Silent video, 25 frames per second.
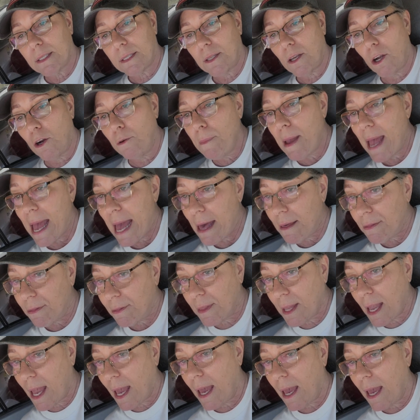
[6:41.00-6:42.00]
their
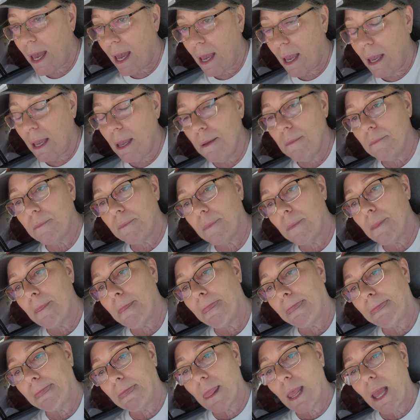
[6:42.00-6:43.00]
bath day.
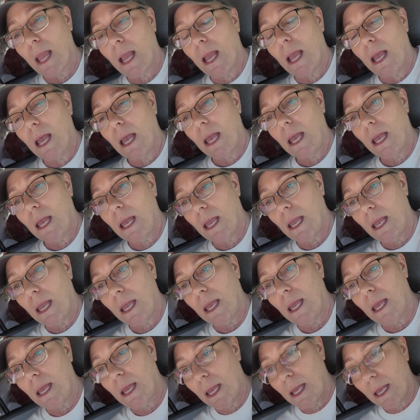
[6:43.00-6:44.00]

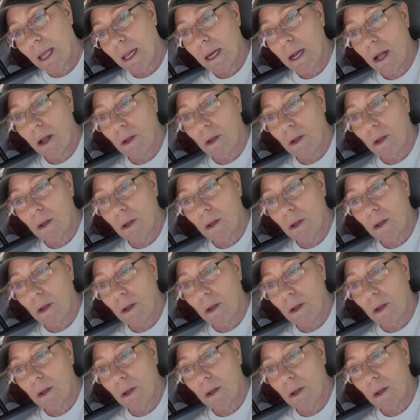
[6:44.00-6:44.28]
And